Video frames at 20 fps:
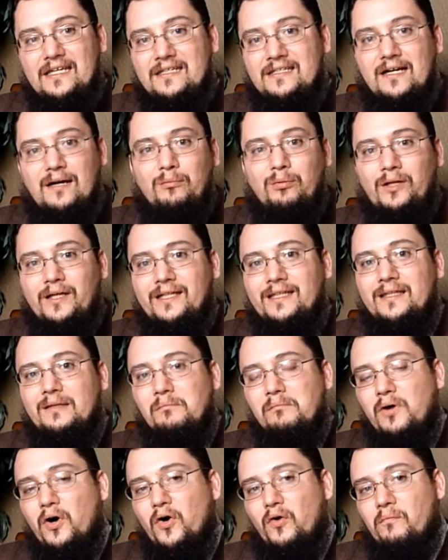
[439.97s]
doubling the
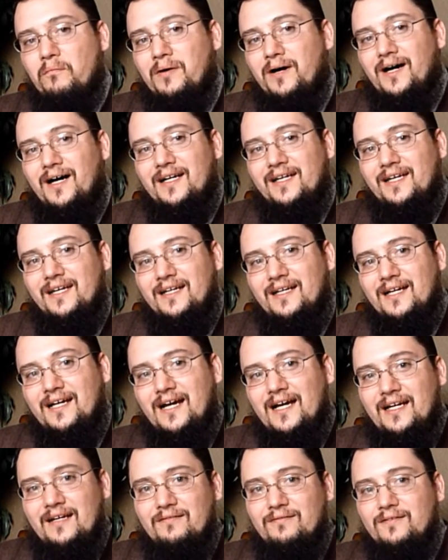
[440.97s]
malt body and
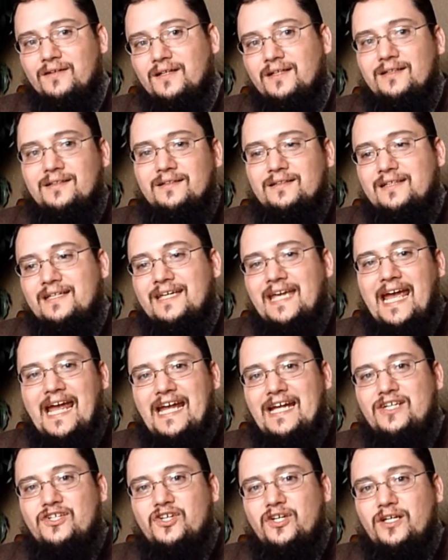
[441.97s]
kind of
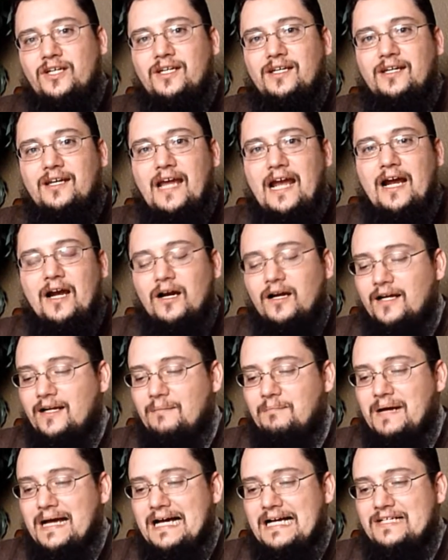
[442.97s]
caging an
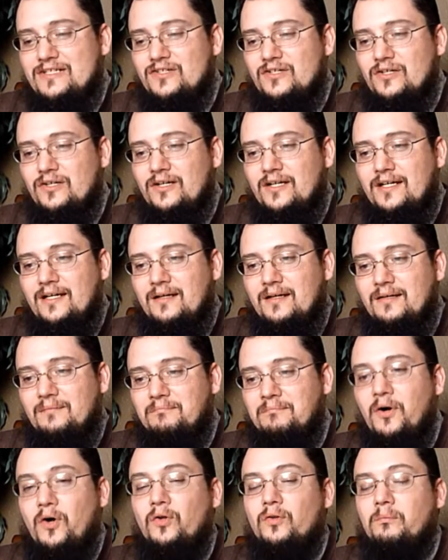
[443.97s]
arrogant bastard in a
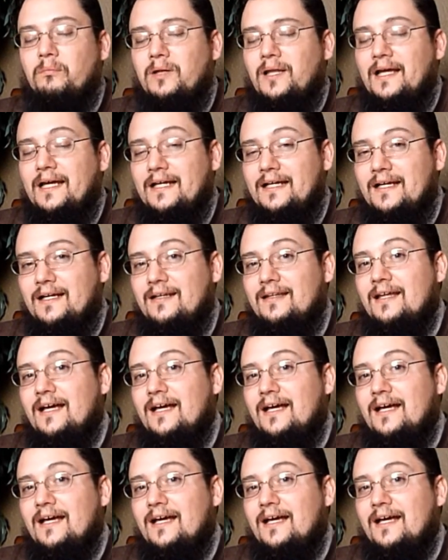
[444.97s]
malt blanket.